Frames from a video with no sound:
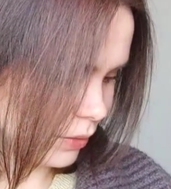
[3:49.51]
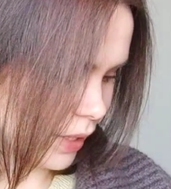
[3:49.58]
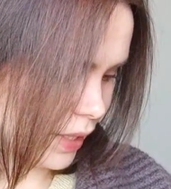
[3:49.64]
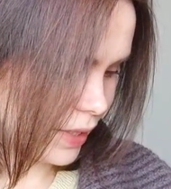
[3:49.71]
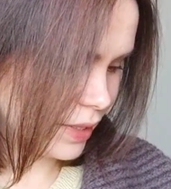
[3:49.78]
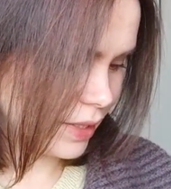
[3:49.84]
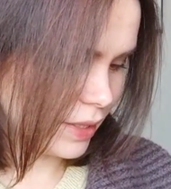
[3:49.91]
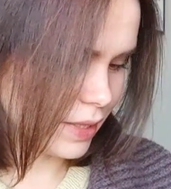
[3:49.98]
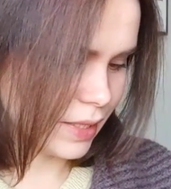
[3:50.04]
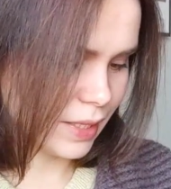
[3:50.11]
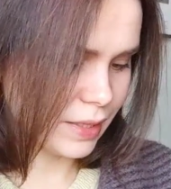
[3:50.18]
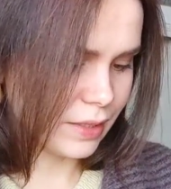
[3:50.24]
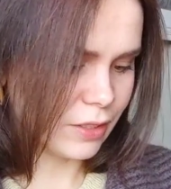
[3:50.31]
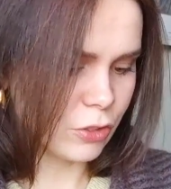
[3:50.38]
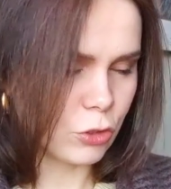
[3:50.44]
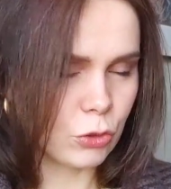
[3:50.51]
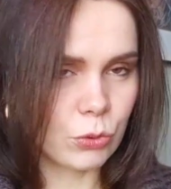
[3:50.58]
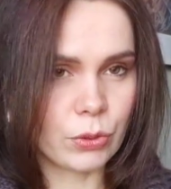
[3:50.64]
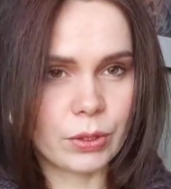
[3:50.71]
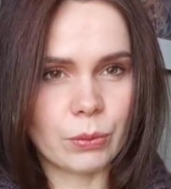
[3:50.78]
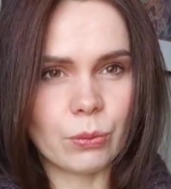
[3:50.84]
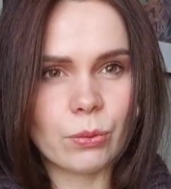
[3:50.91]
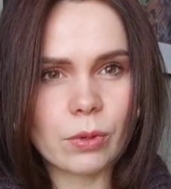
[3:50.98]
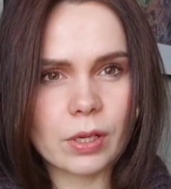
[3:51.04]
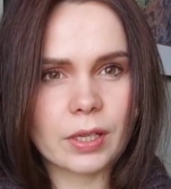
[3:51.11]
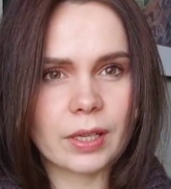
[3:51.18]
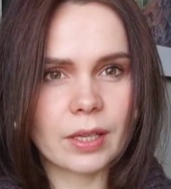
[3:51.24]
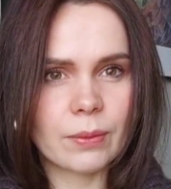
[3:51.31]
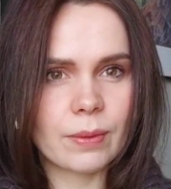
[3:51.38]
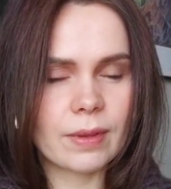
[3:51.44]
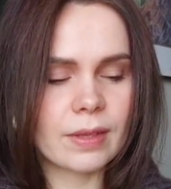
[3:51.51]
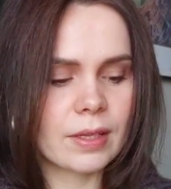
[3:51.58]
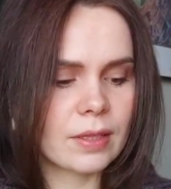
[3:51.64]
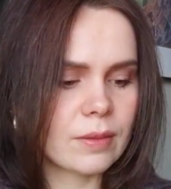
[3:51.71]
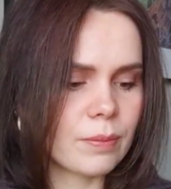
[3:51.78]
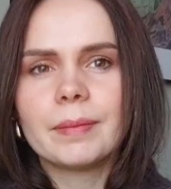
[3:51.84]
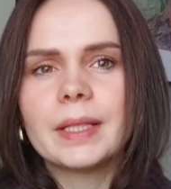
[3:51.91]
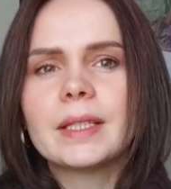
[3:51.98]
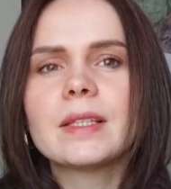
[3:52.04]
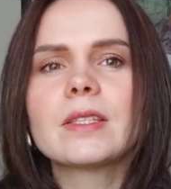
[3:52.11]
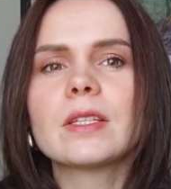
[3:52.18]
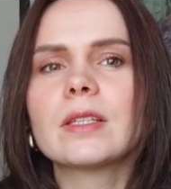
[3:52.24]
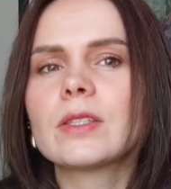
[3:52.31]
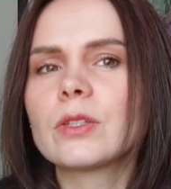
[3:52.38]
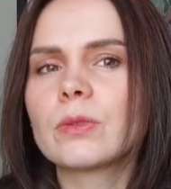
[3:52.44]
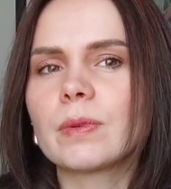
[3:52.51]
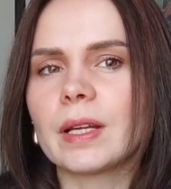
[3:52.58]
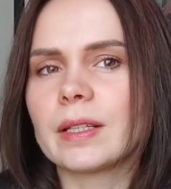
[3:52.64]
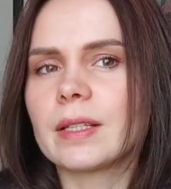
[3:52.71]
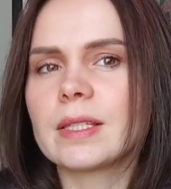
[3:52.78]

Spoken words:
I did not enjoy working with it, but it's alright.